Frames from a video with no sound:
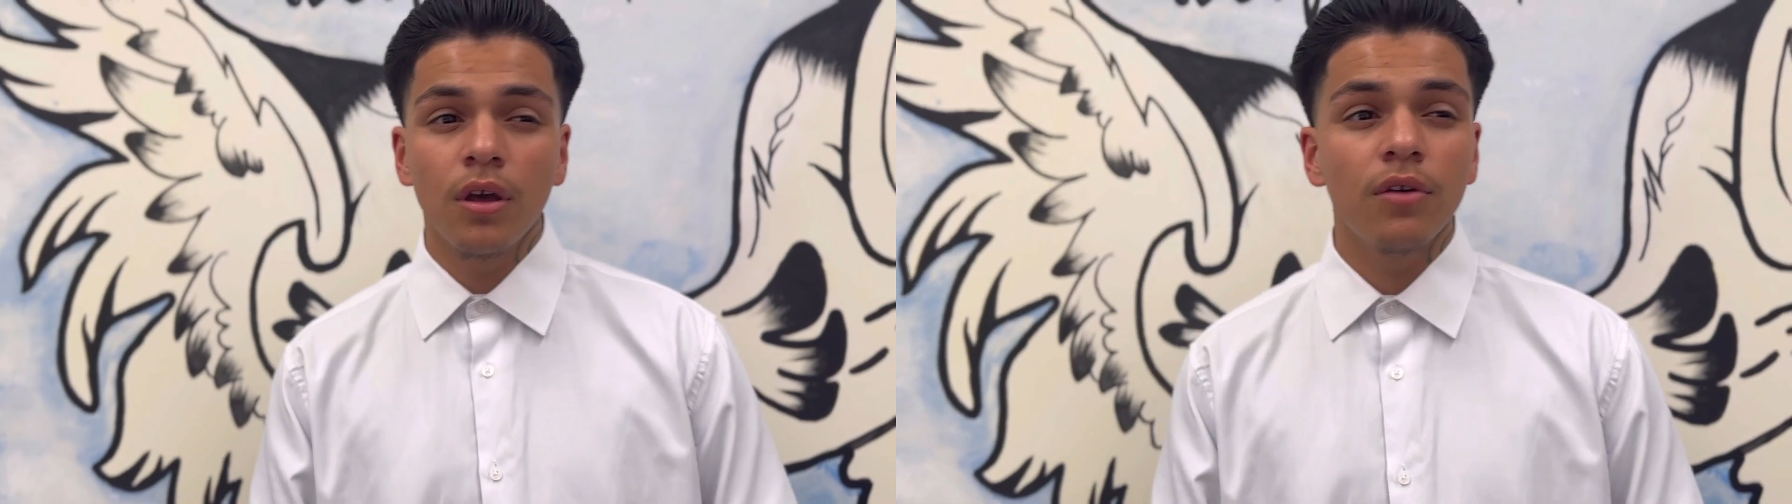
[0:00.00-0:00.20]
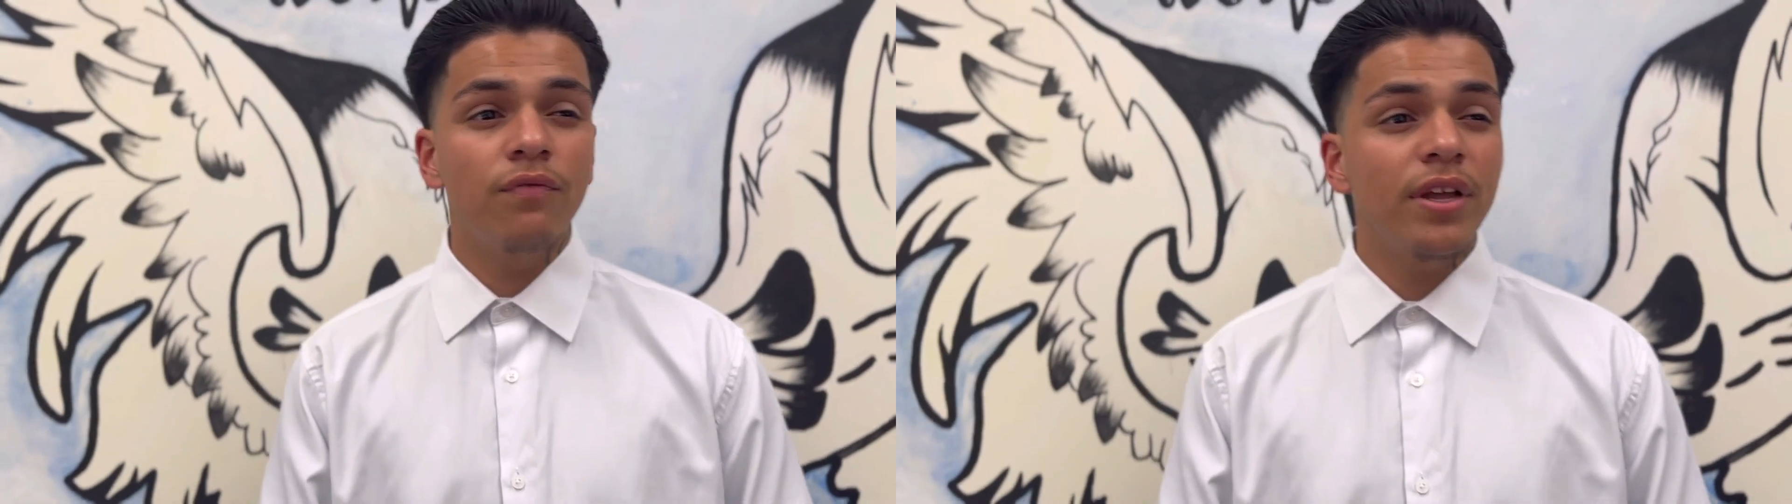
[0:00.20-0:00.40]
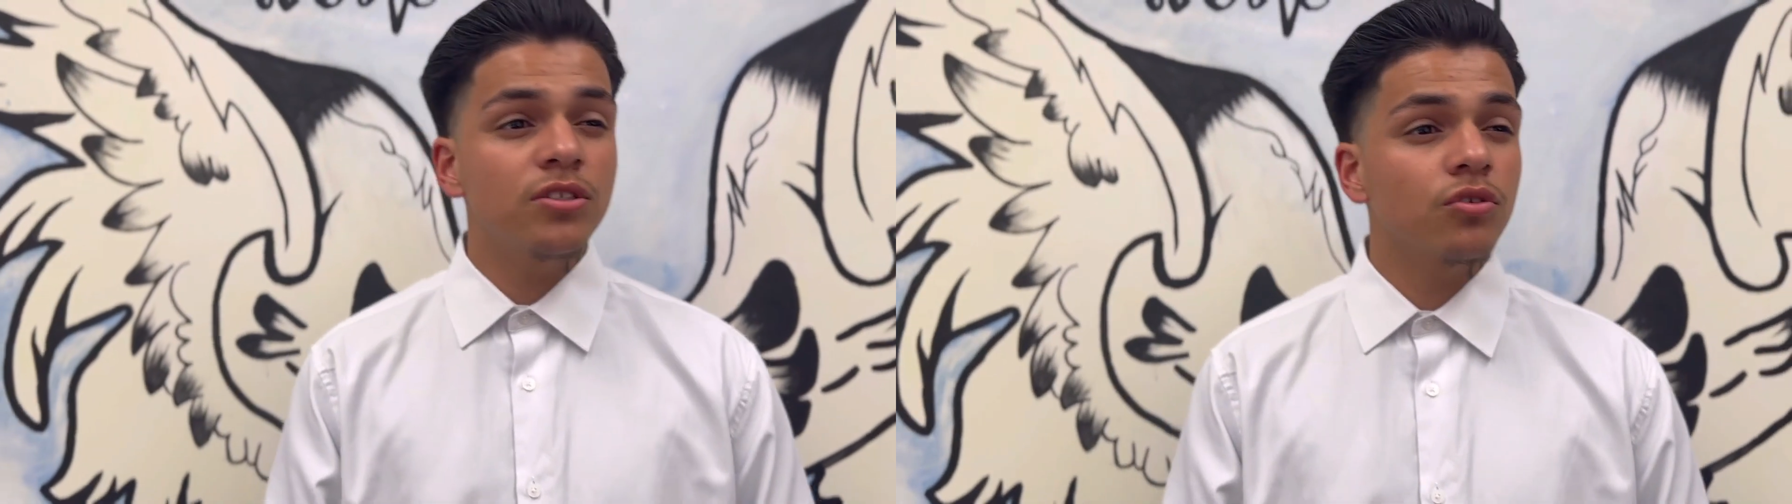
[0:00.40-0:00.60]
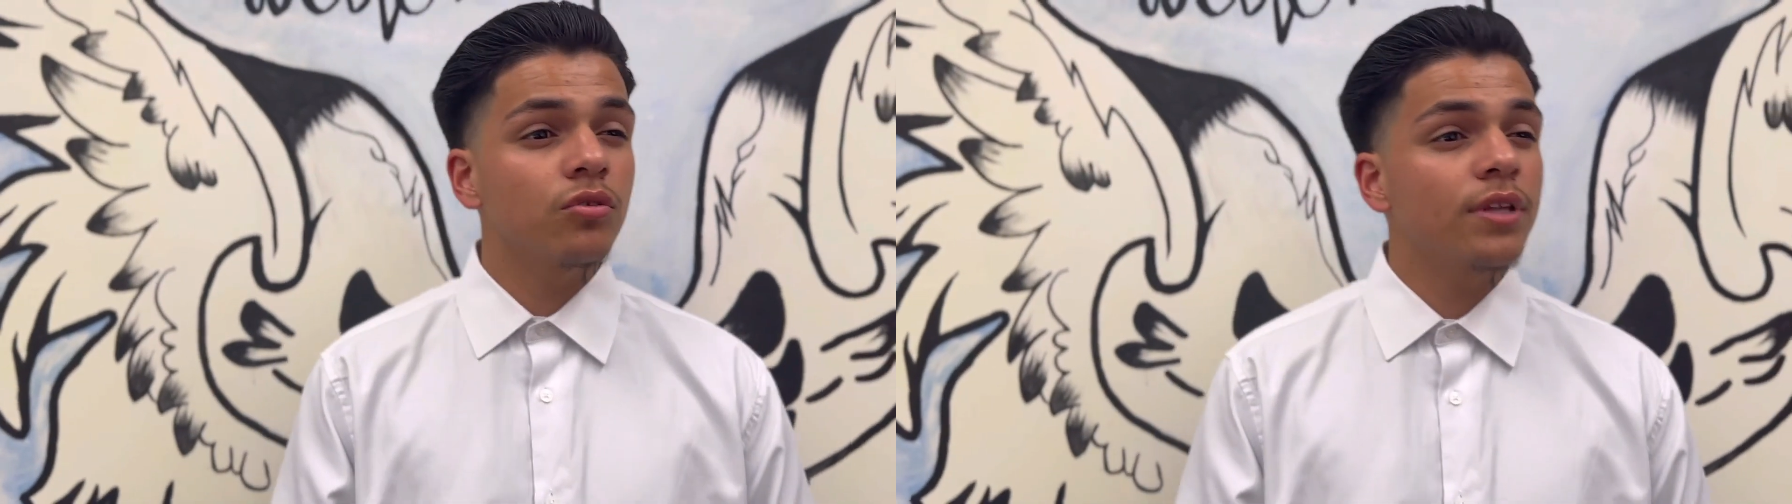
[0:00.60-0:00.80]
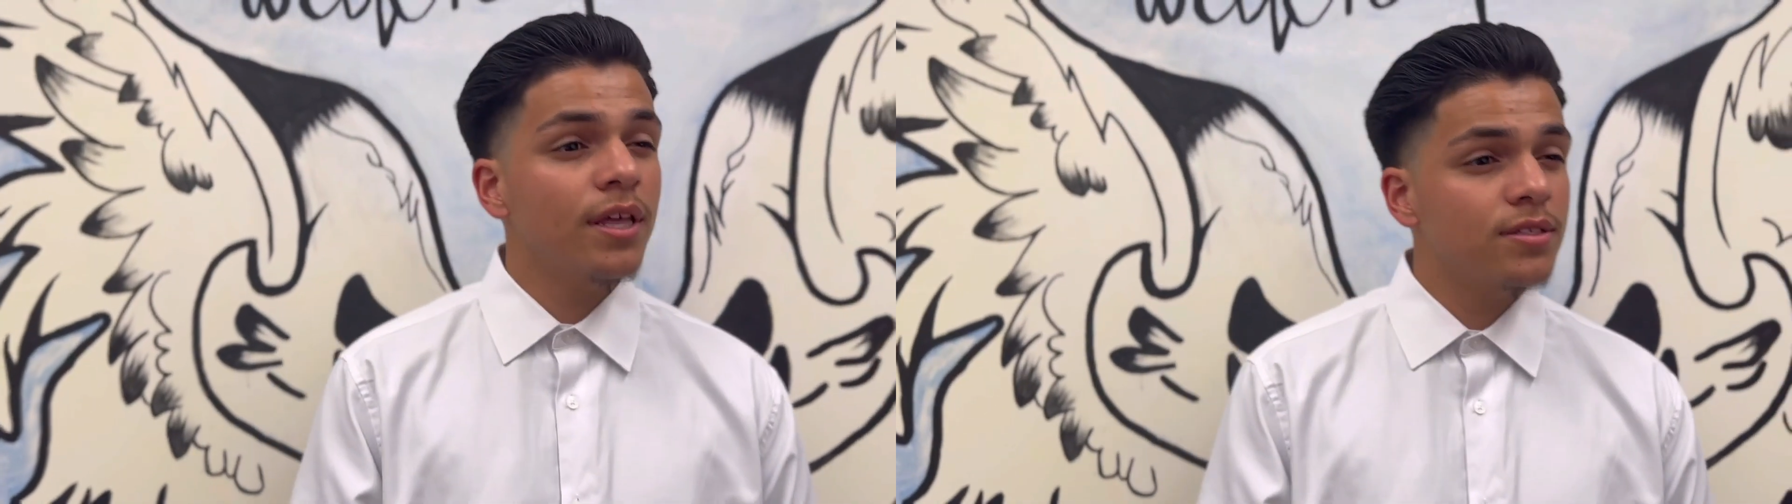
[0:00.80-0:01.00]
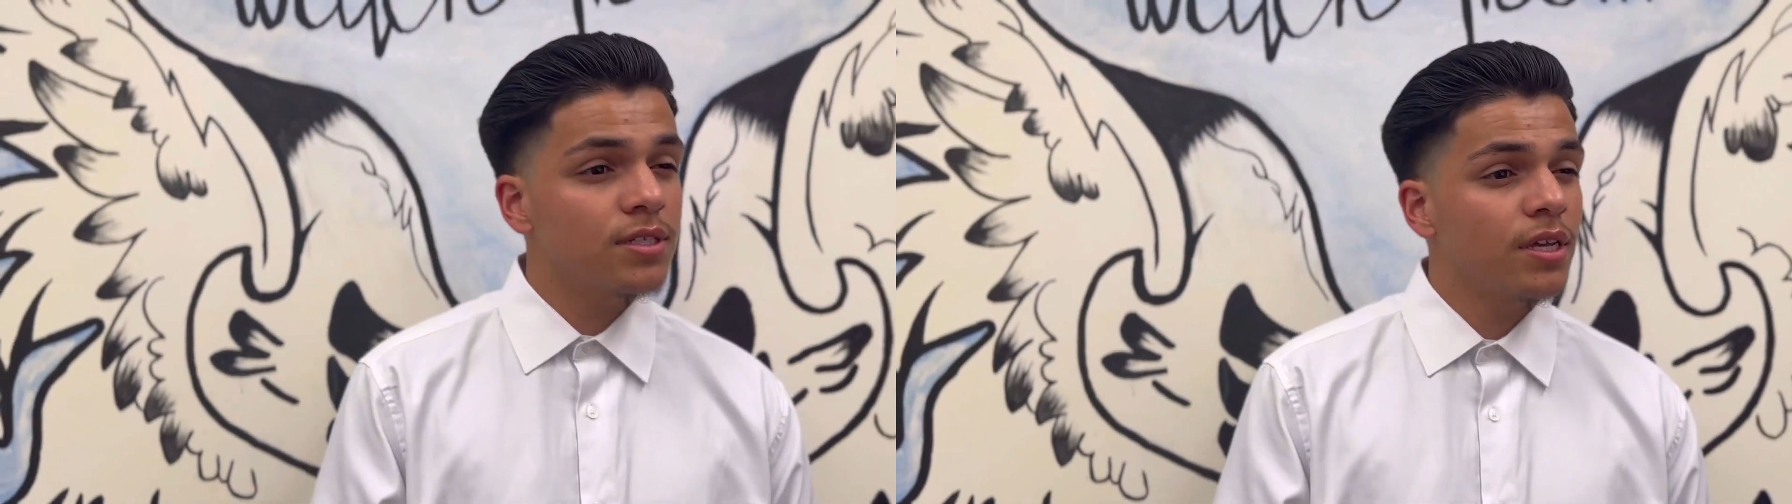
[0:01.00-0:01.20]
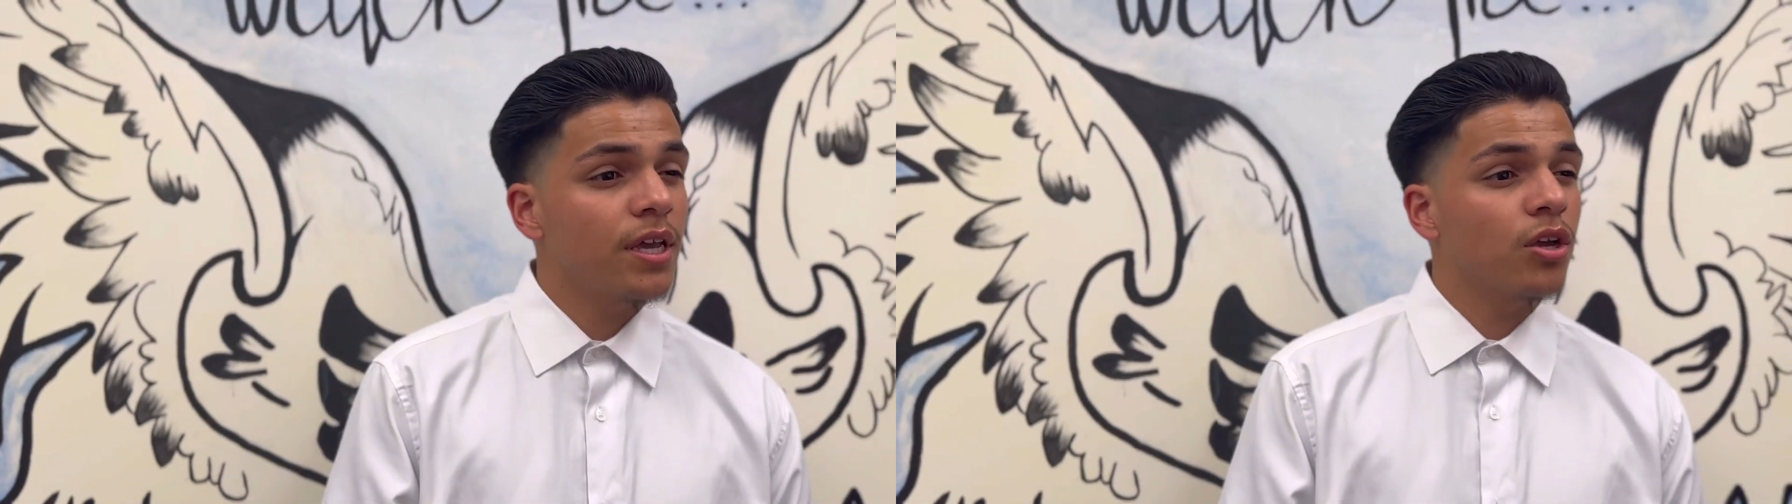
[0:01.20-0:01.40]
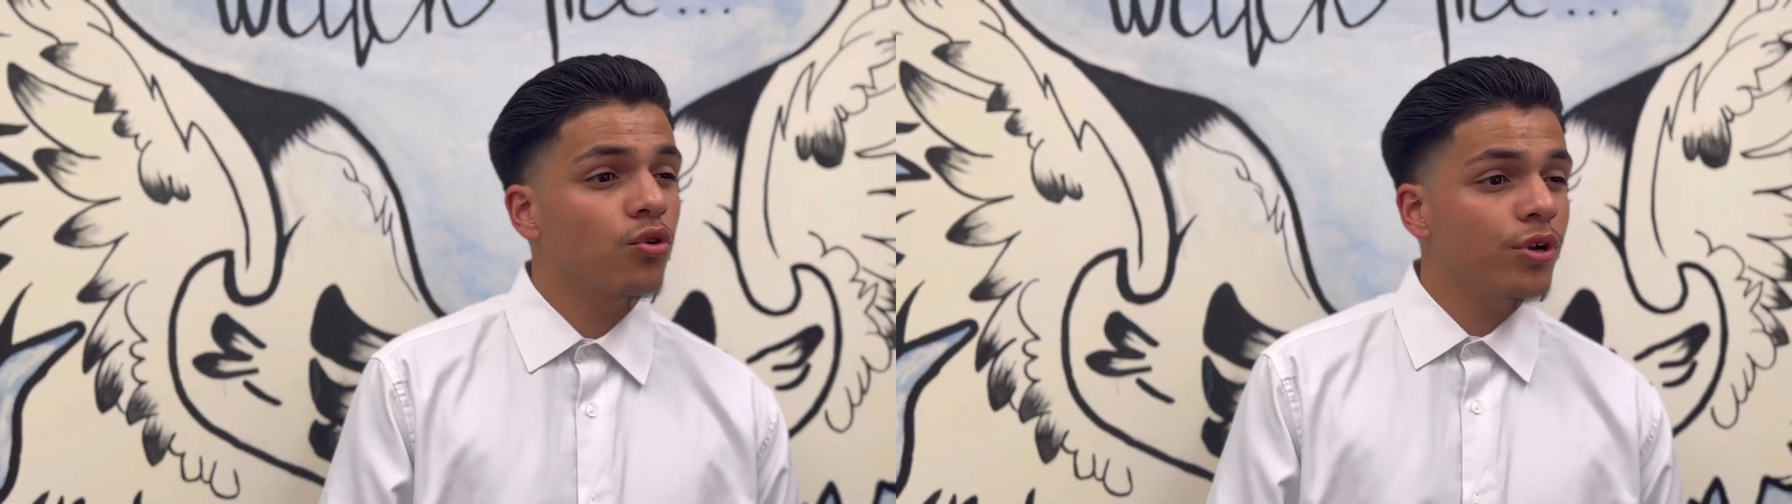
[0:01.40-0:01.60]
fentanyl deaths
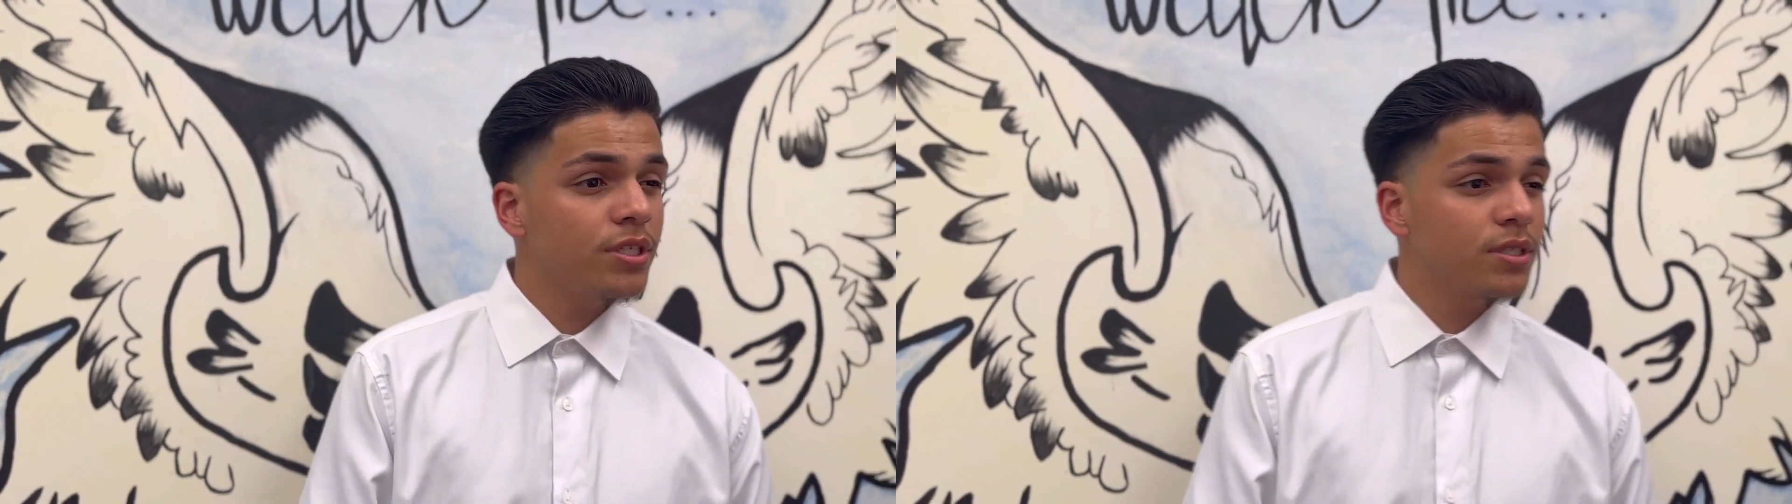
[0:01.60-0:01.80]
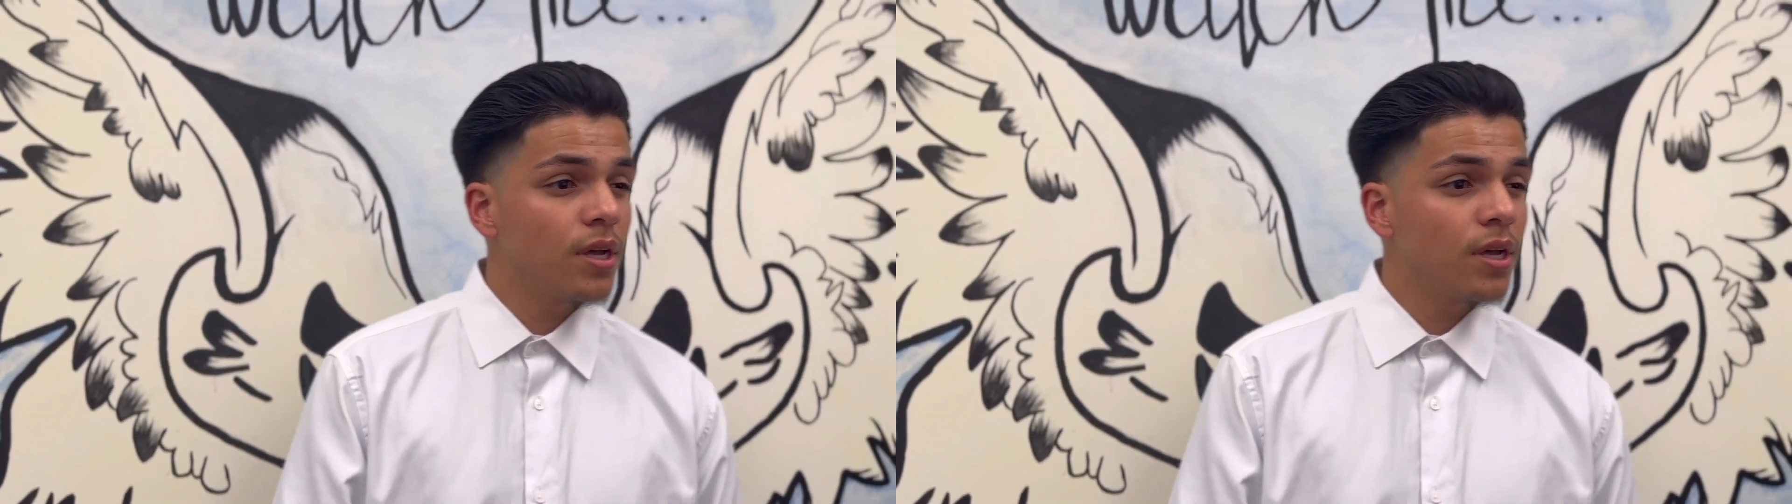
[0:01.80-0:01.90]
increased